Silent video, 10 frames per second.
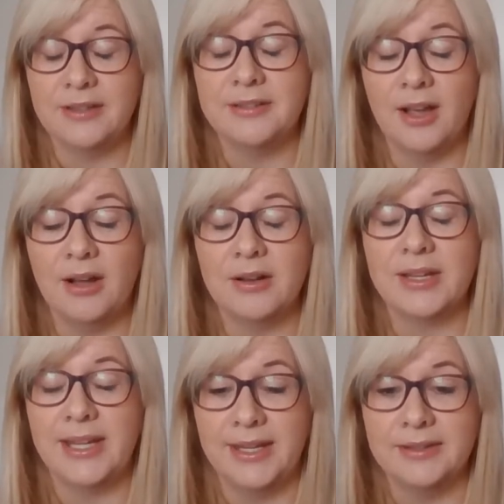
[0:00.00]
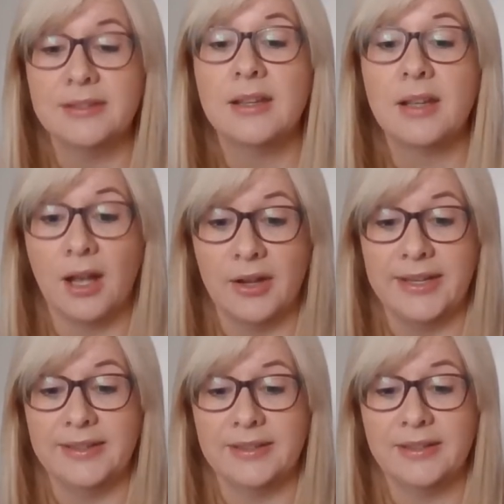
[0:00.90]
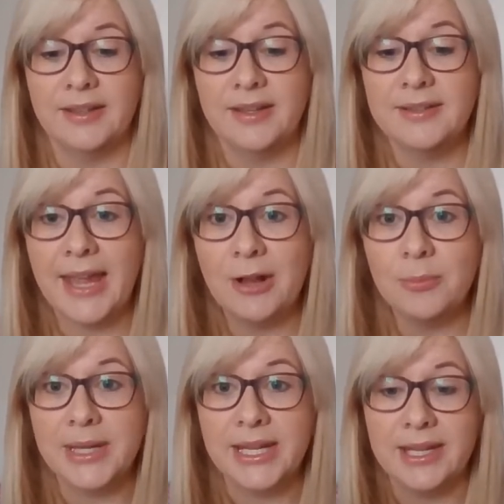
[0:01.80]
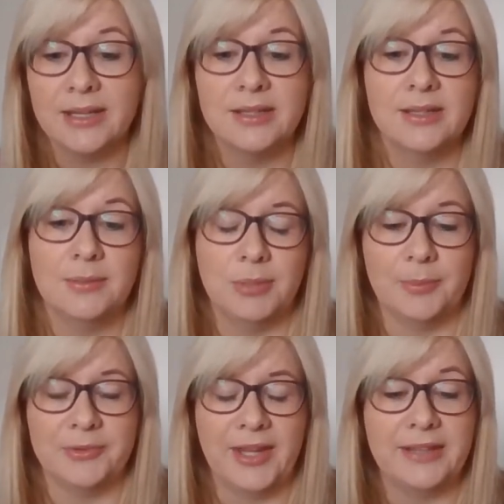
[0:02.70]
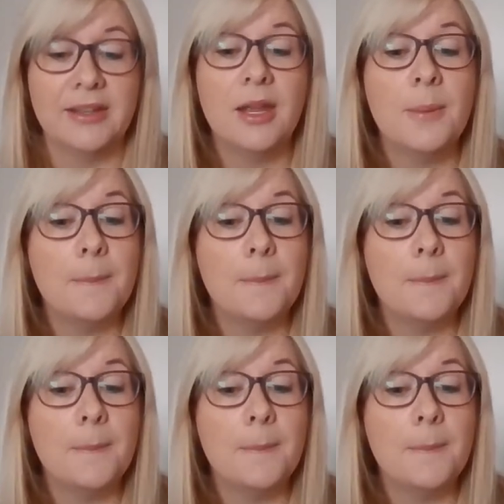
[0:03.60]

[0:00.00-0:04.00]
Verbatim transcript: Dark is kind. Tell me, Plop said.